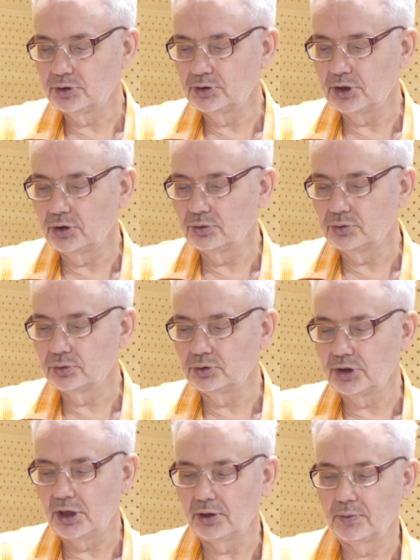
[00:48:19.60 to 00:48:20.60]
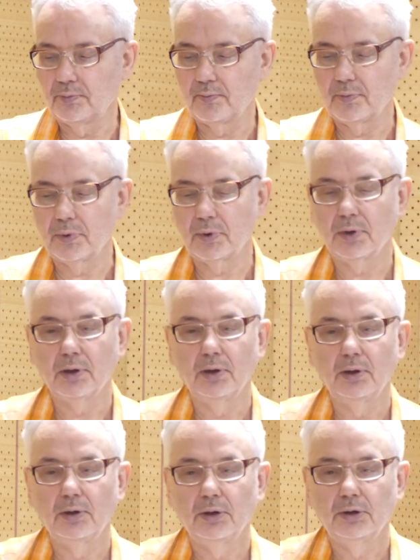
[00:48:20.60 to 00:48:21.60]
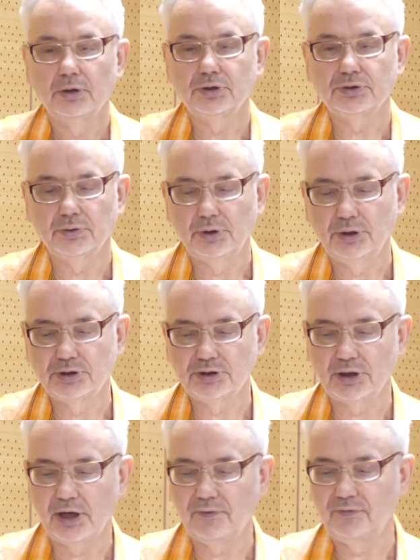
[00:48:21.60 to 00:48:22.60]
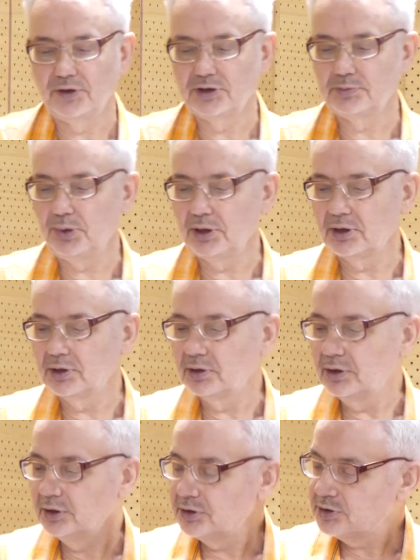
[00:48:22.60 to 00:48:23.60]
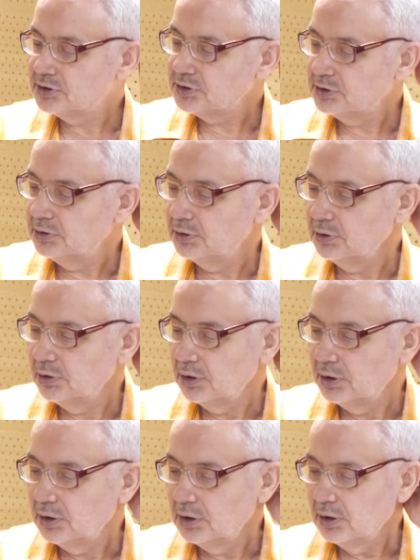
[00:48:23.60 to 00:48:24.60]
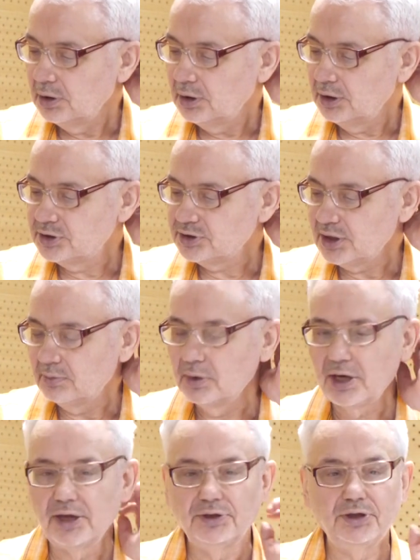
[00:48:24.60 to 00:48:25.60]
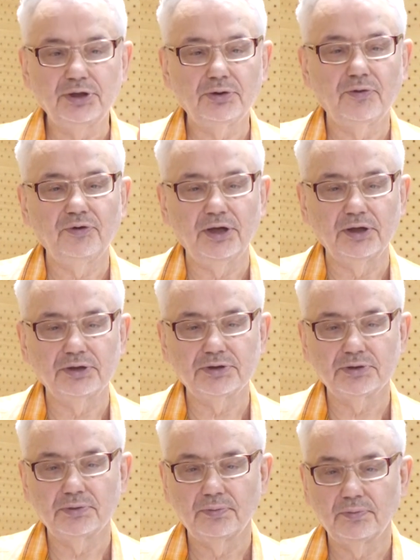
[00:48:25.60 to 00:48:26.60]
10 to 10. So it's roughly speaking, it's some hundred of years.